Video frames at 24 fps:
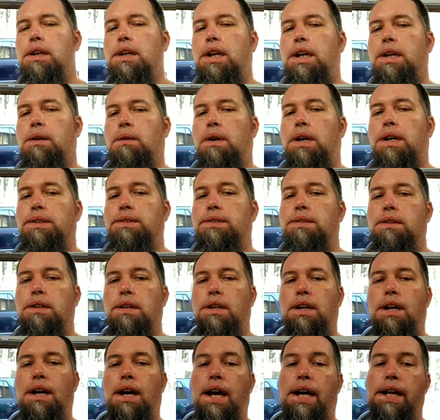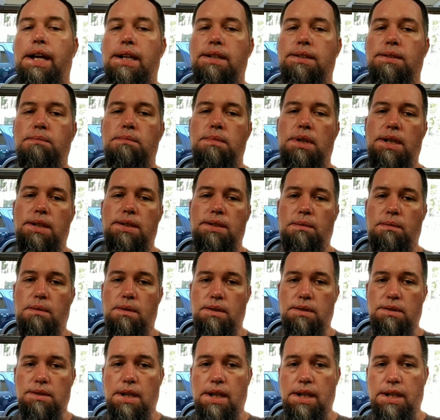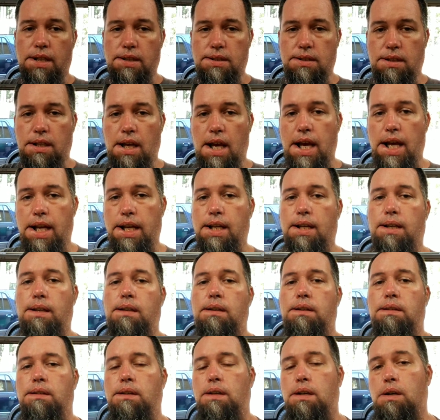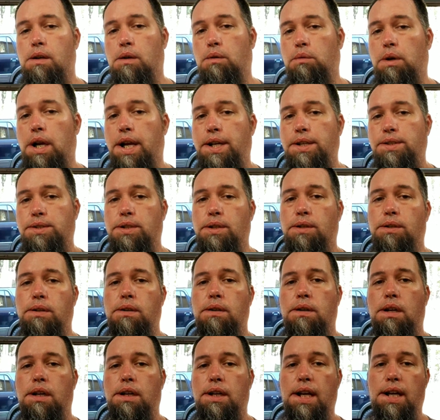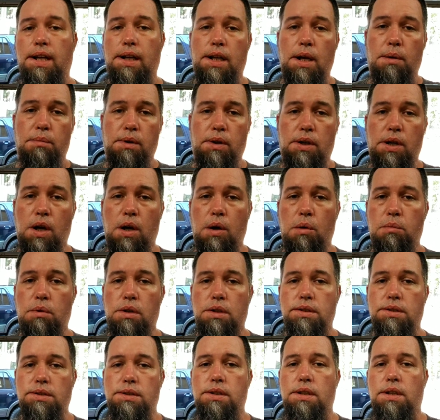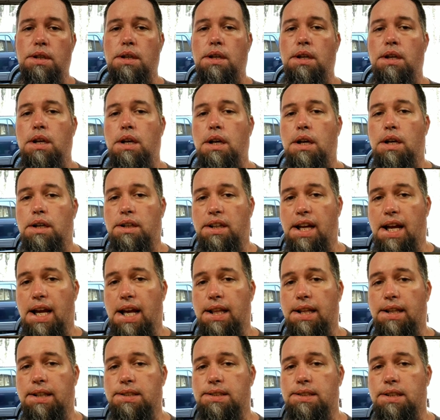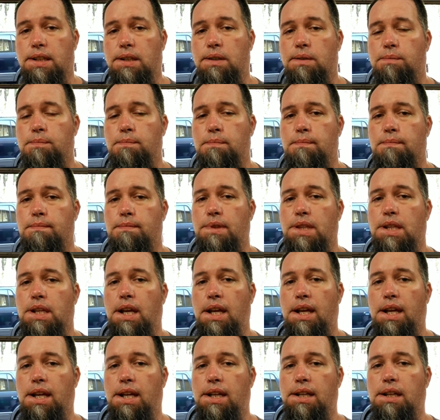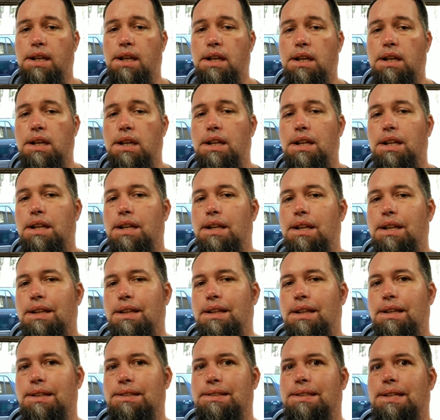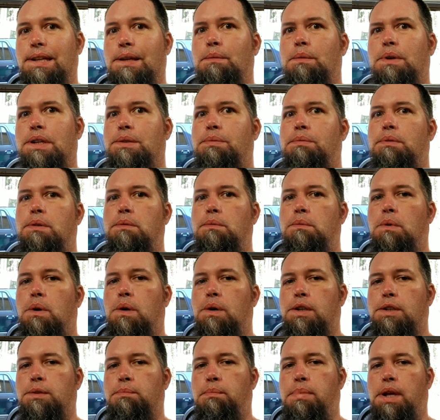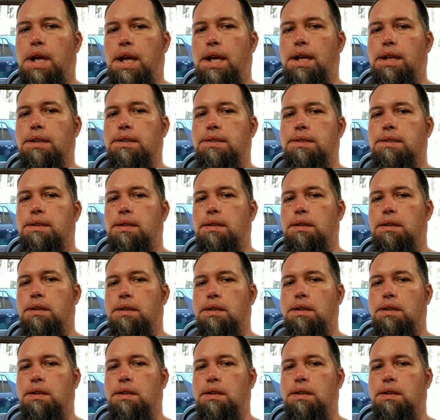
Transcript: Anyways, I got some decent ones like Astatic, uh, Ranger, got a couple Cobras, uh, Galaxy, and let's see which one works best.